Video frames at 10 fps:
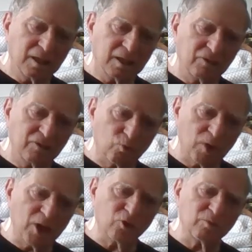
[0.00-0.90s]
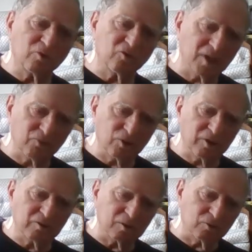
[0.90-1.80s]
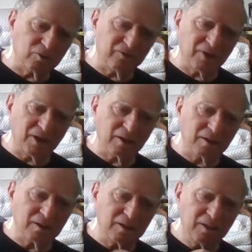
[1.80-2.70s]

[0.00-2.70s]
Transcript: He surrounded himself with artillery fire.